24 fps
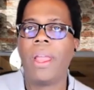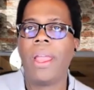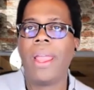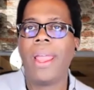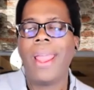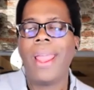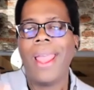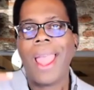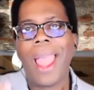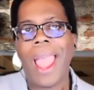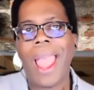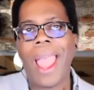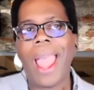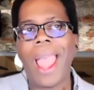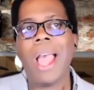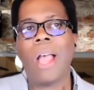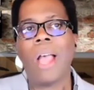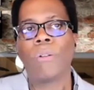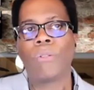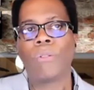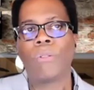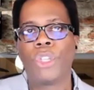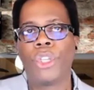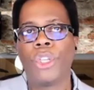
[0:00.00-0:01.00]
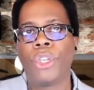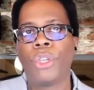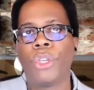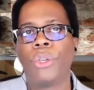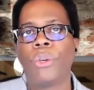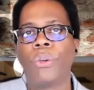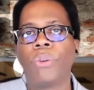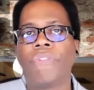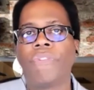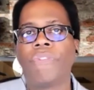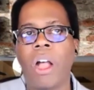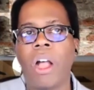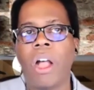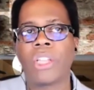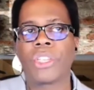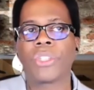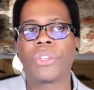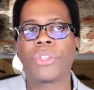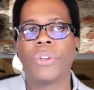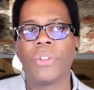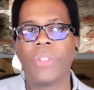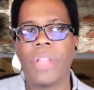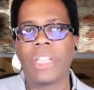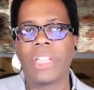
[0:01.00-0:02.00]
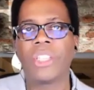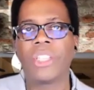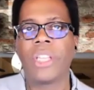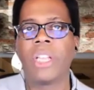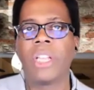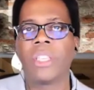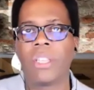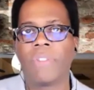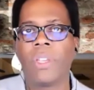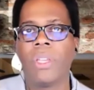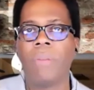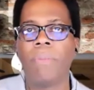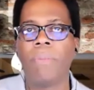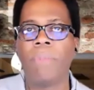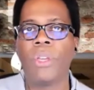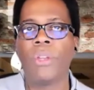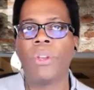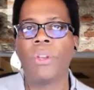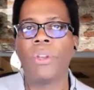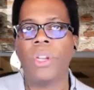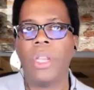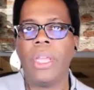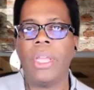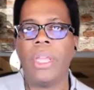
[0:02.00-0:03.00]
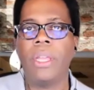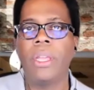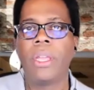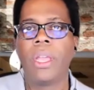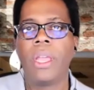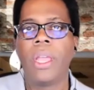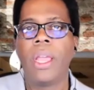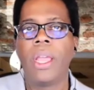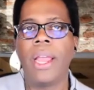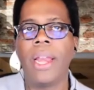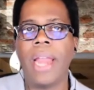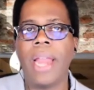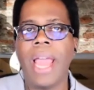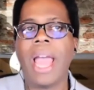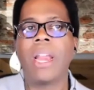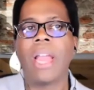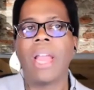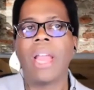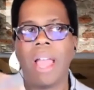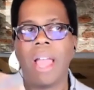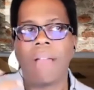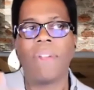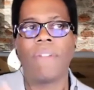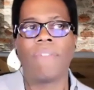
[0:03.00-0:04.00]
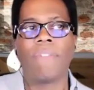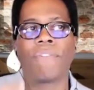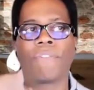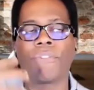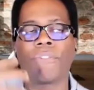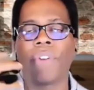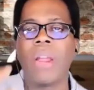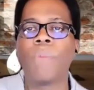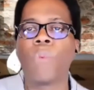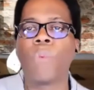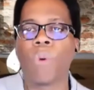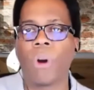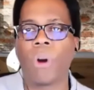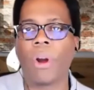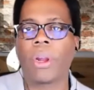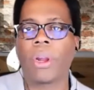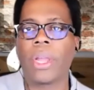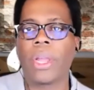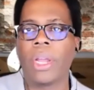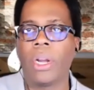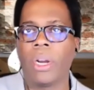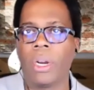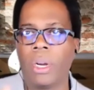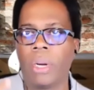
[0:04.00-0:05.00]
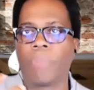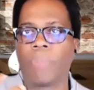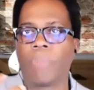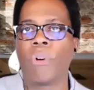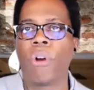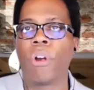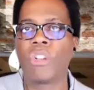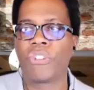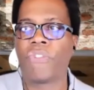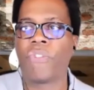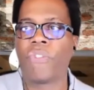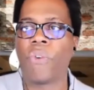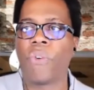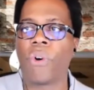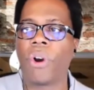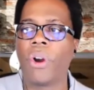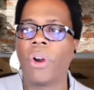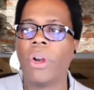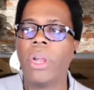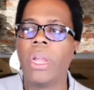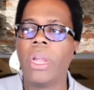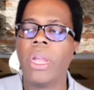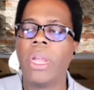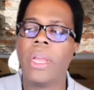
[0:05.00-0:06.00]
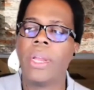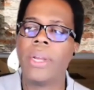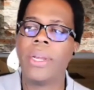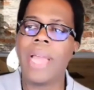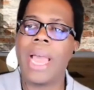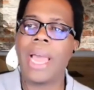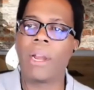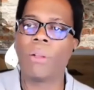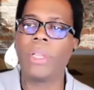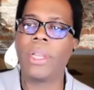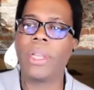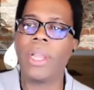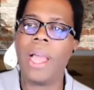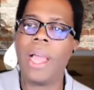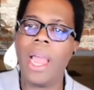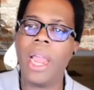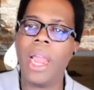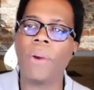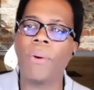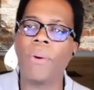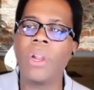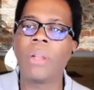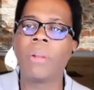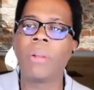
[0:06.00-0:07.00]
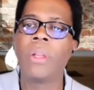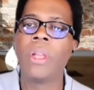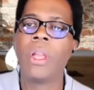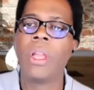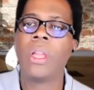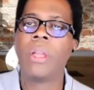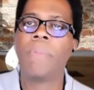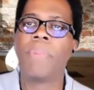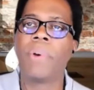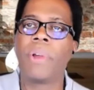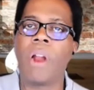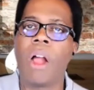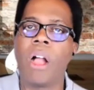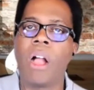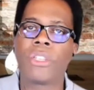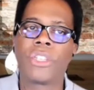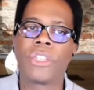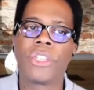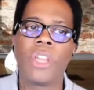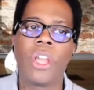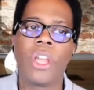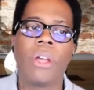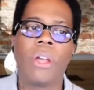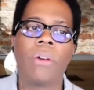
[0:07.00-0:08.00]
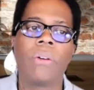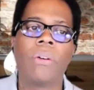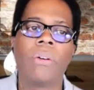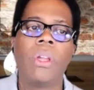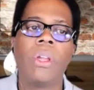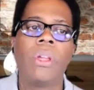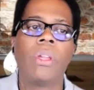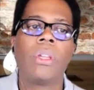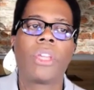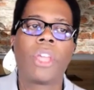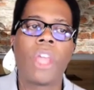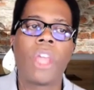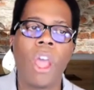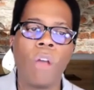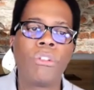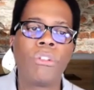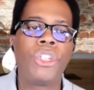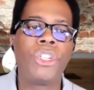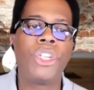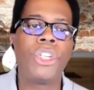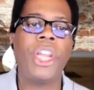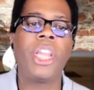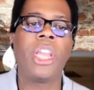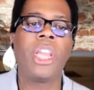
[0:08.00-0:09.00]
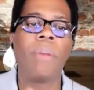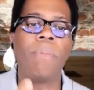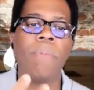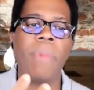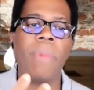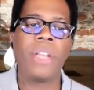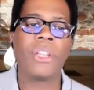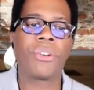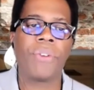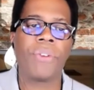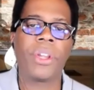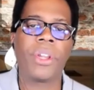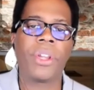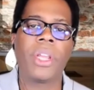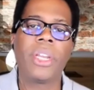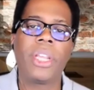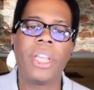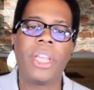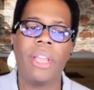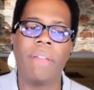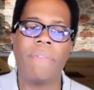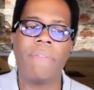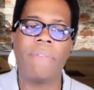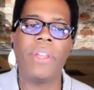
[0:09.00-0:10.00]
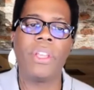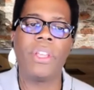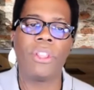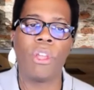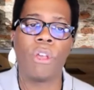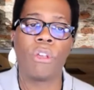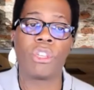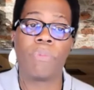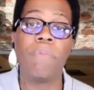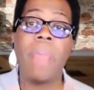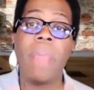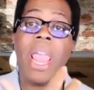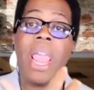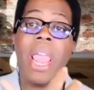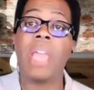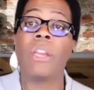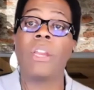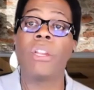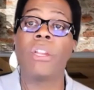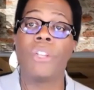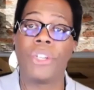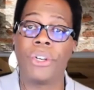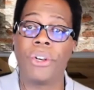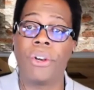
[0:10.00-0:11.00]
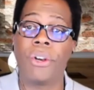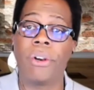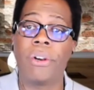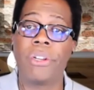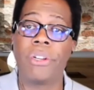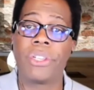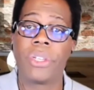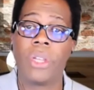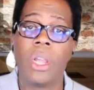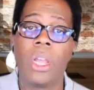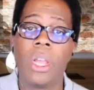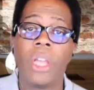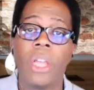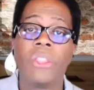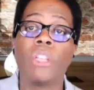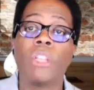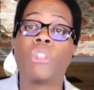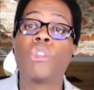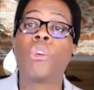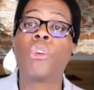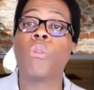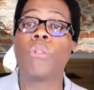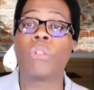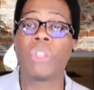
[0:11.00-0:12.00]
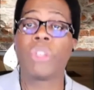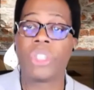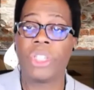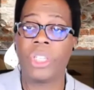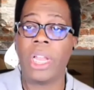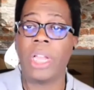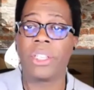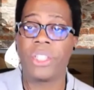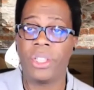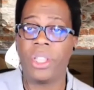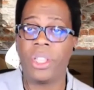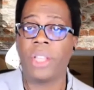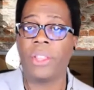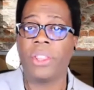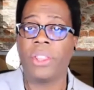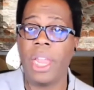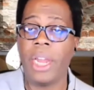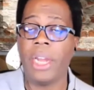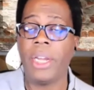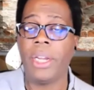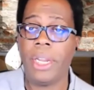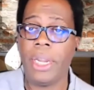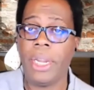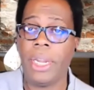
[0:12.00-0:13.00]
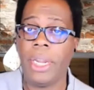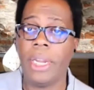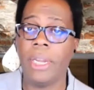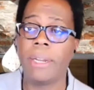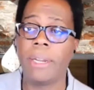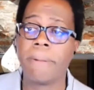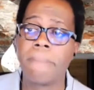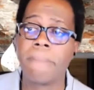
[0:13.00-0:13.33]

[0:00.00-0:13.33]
how to foster that sense of community and how to have a framework and an approach for not only hiring, but also coaching and mentoring and giving those managers the tool sets that they need.